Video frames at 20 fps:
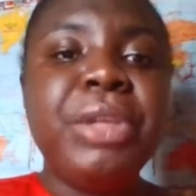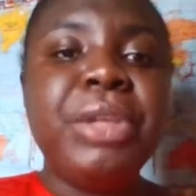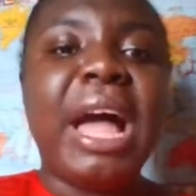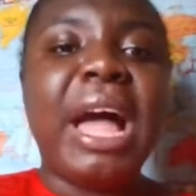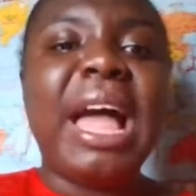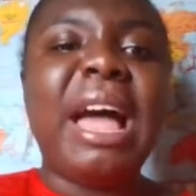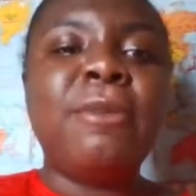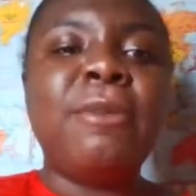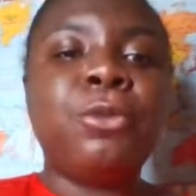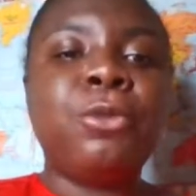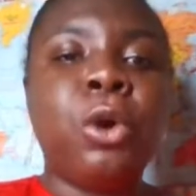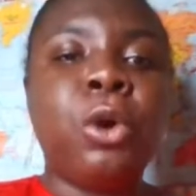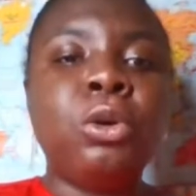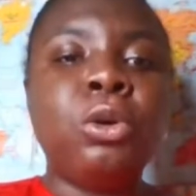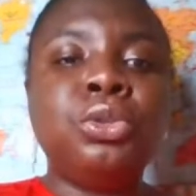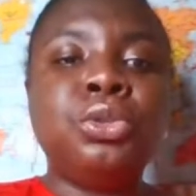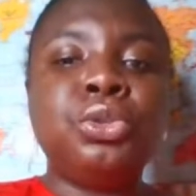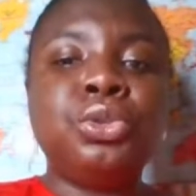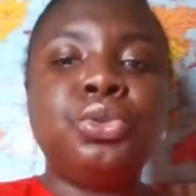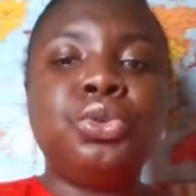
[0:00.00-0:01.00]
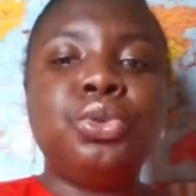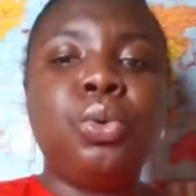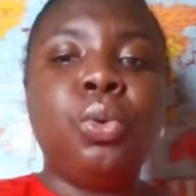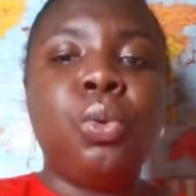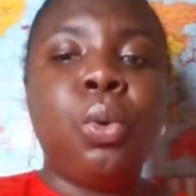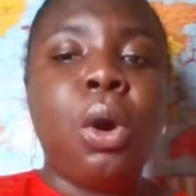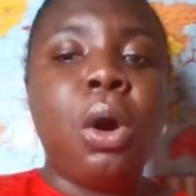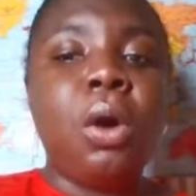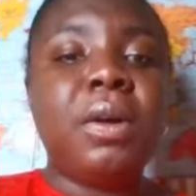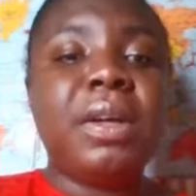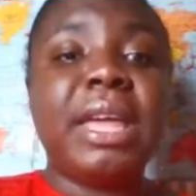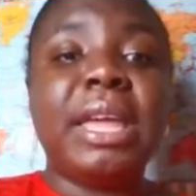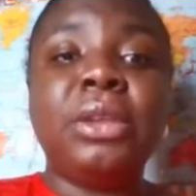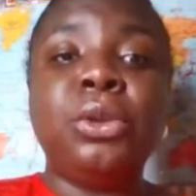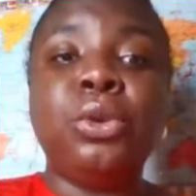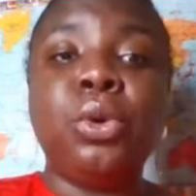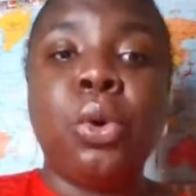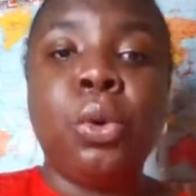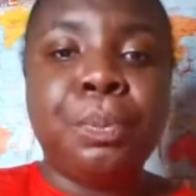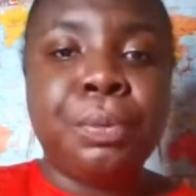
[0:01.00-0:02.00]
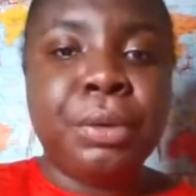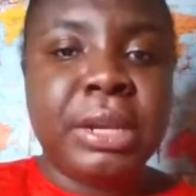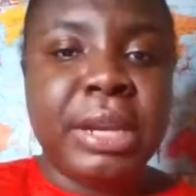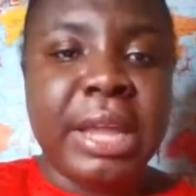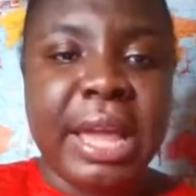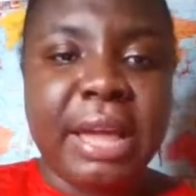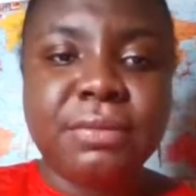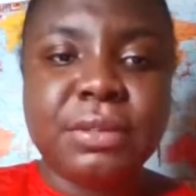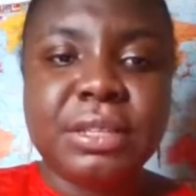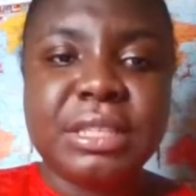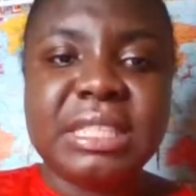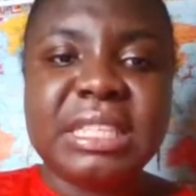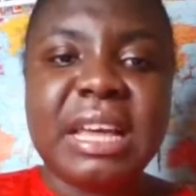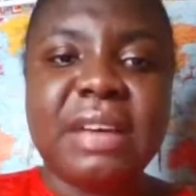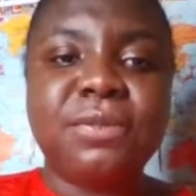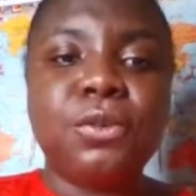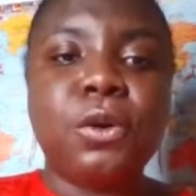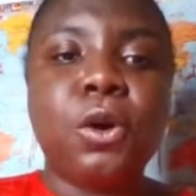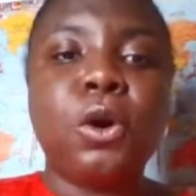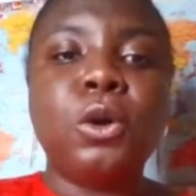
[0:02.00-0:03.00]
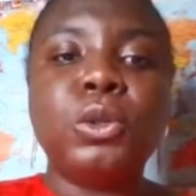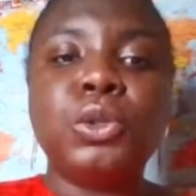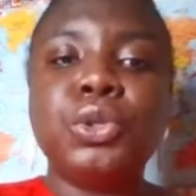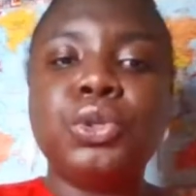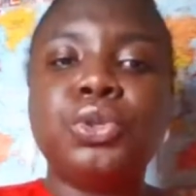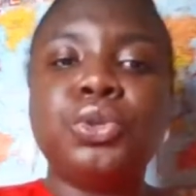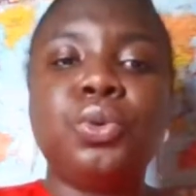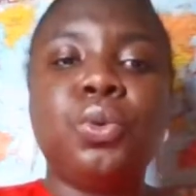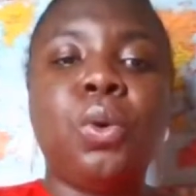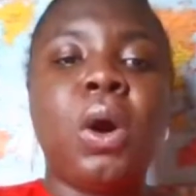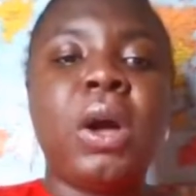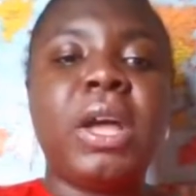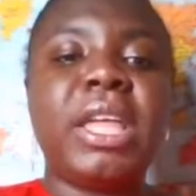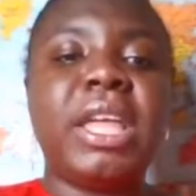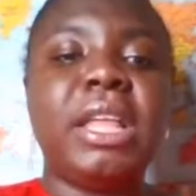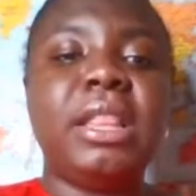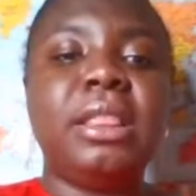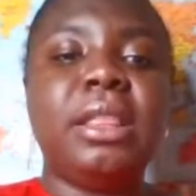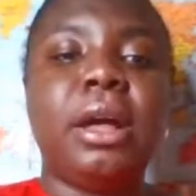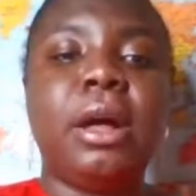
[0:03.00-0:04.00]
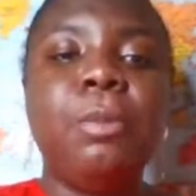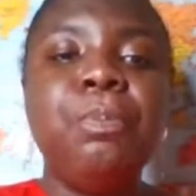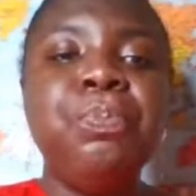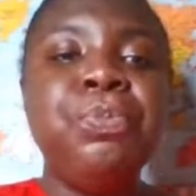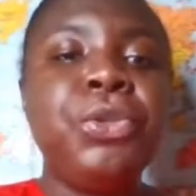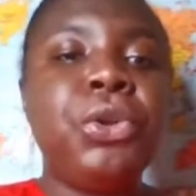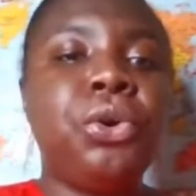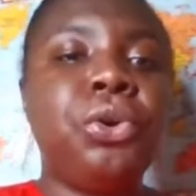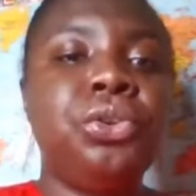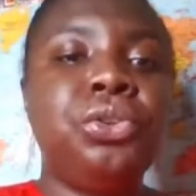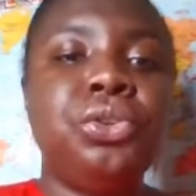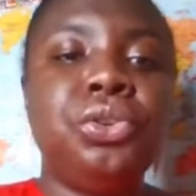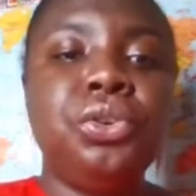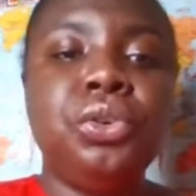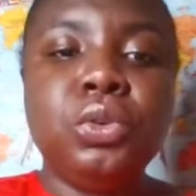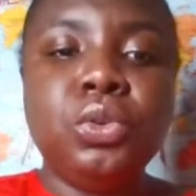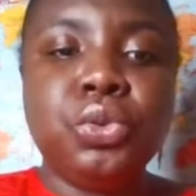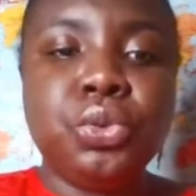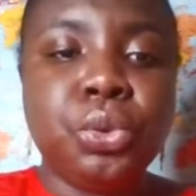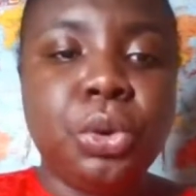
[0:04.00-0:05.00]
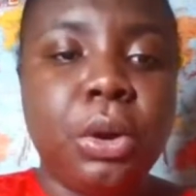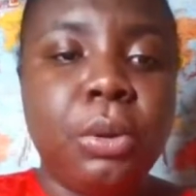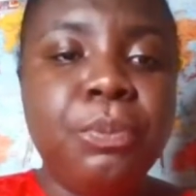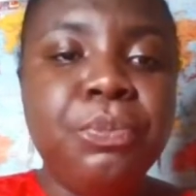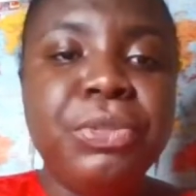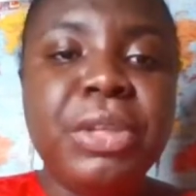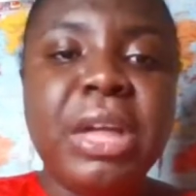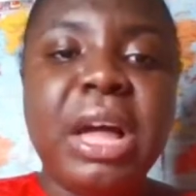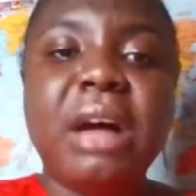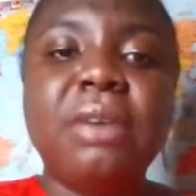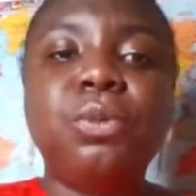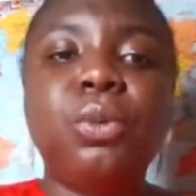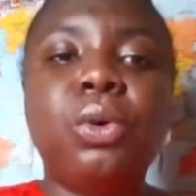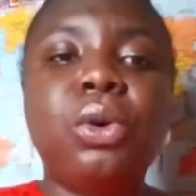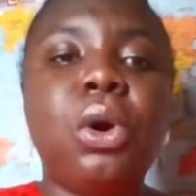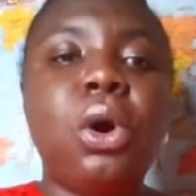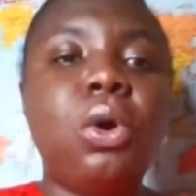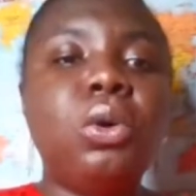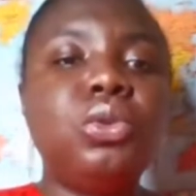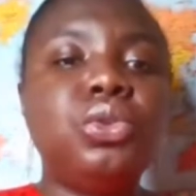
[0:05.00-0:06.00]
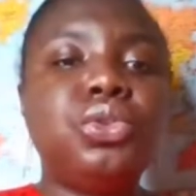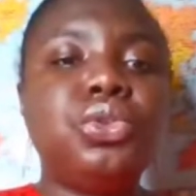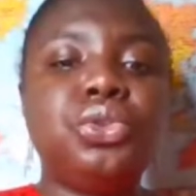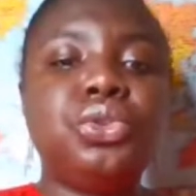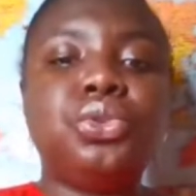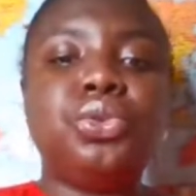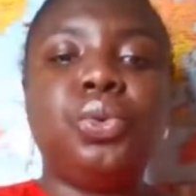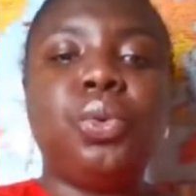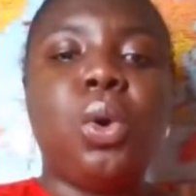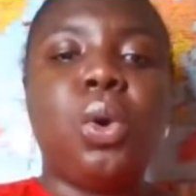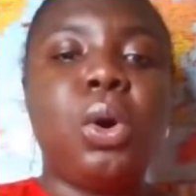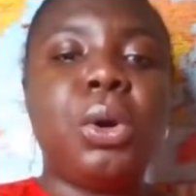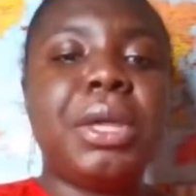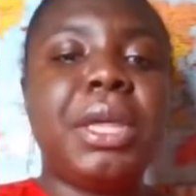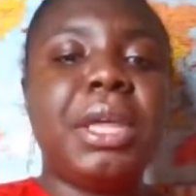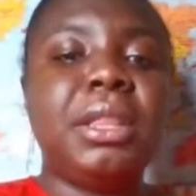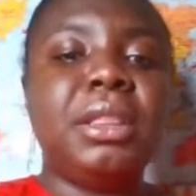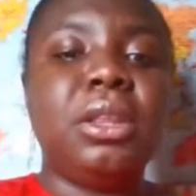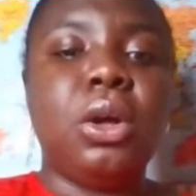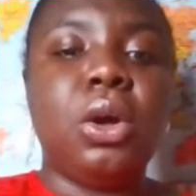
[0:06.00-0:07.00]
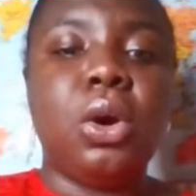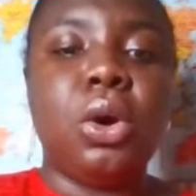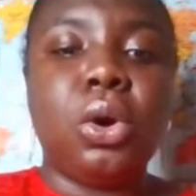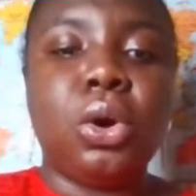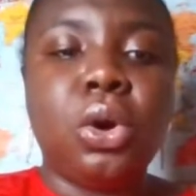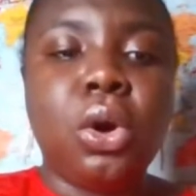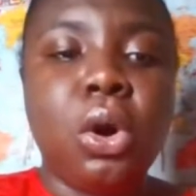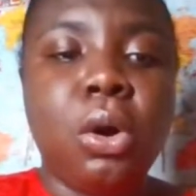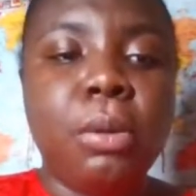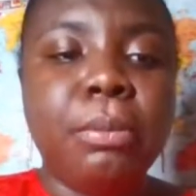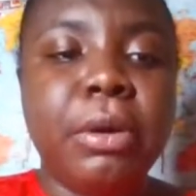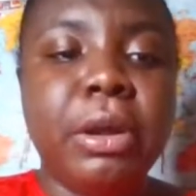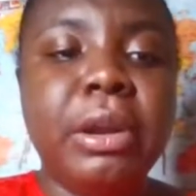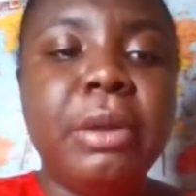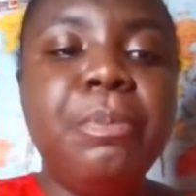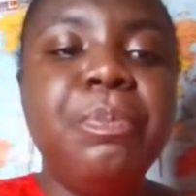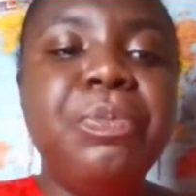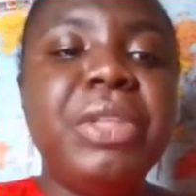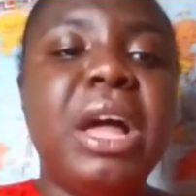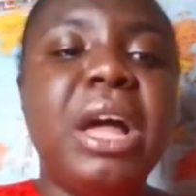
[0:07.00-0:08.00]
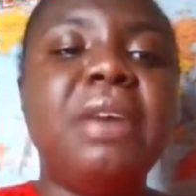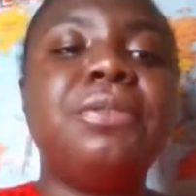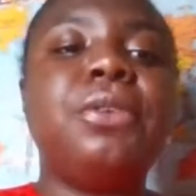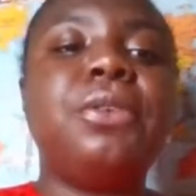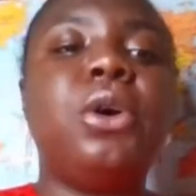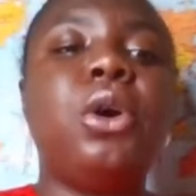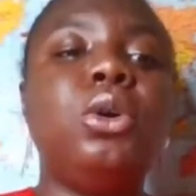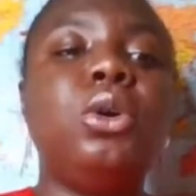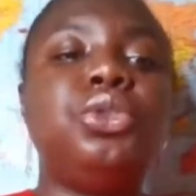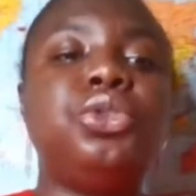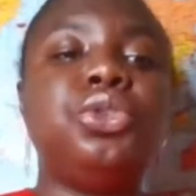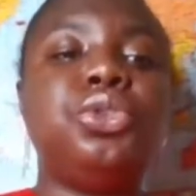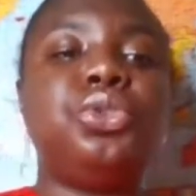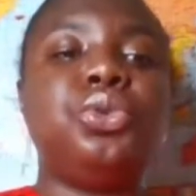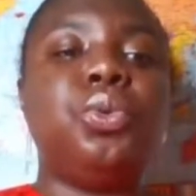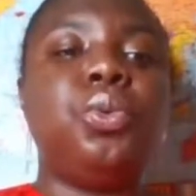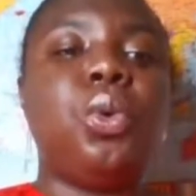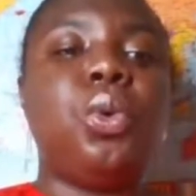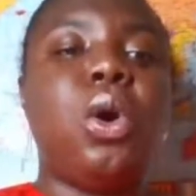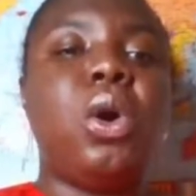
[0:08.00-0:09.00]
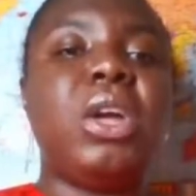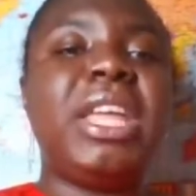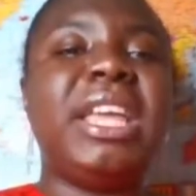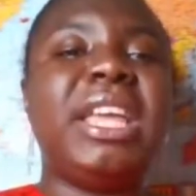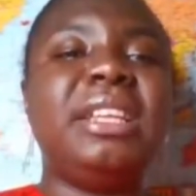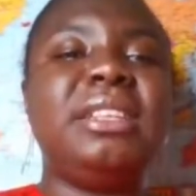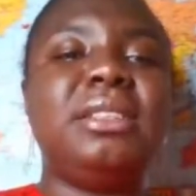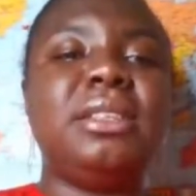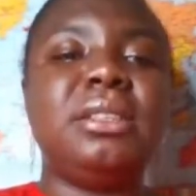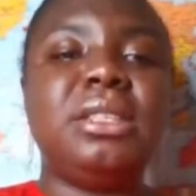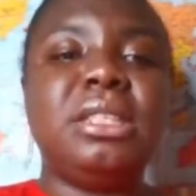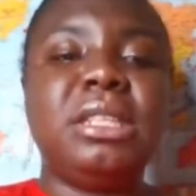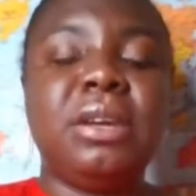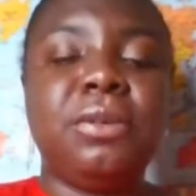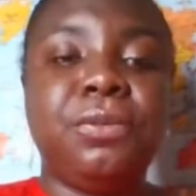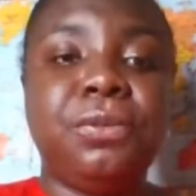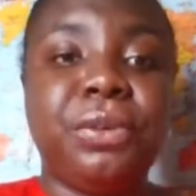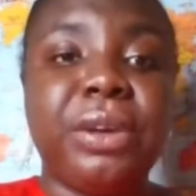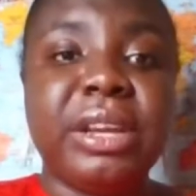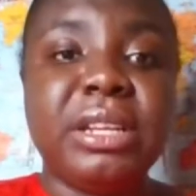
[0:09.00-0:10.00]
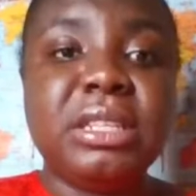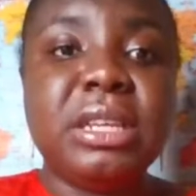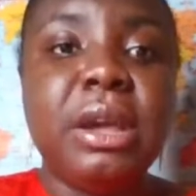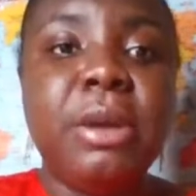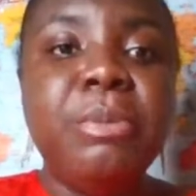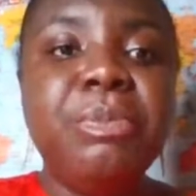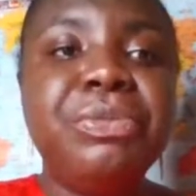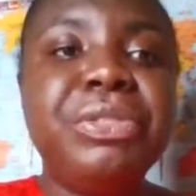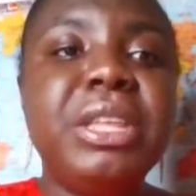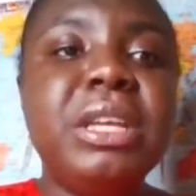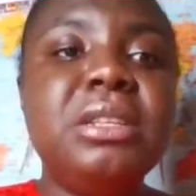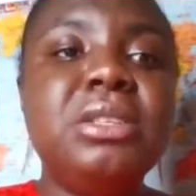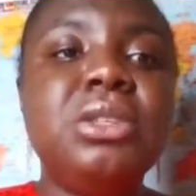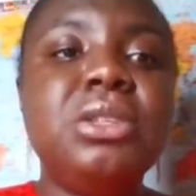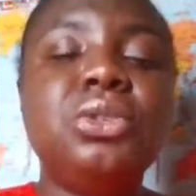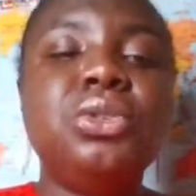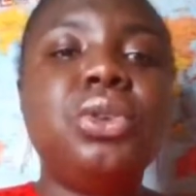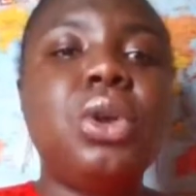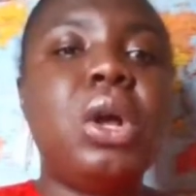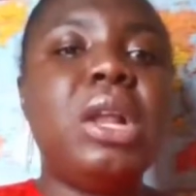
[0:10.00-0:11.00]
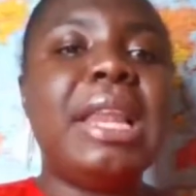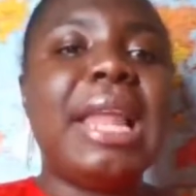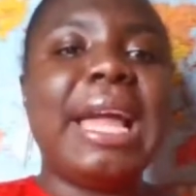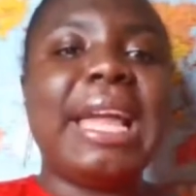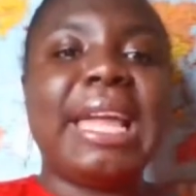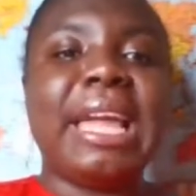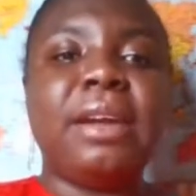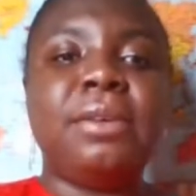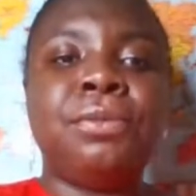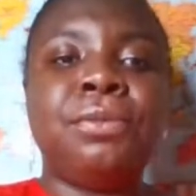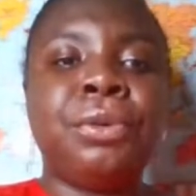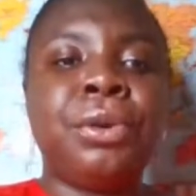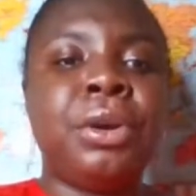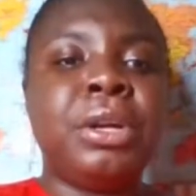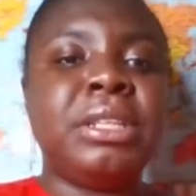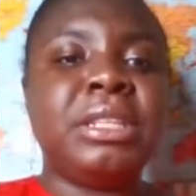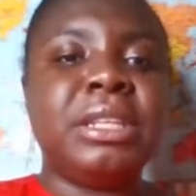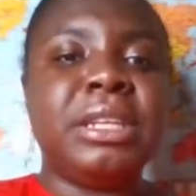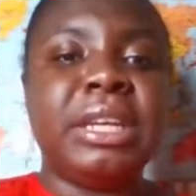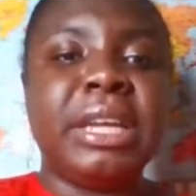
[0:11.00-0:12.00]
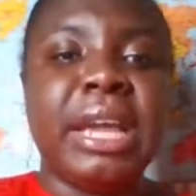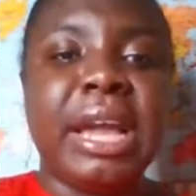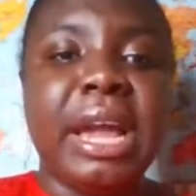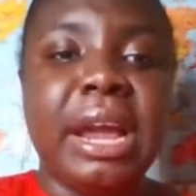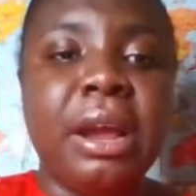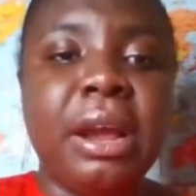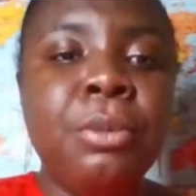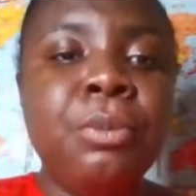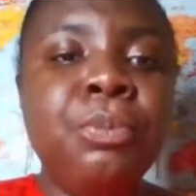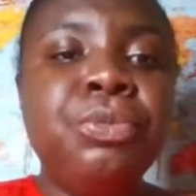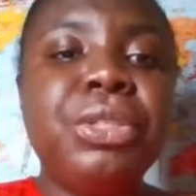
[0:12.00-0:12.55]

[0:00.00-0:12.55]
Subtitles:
I have called you to walk in open heavens. I've called you to walk in the unusual. I've called you to walk in the uncommon. I've called you to walk in the different. This is not like every other year.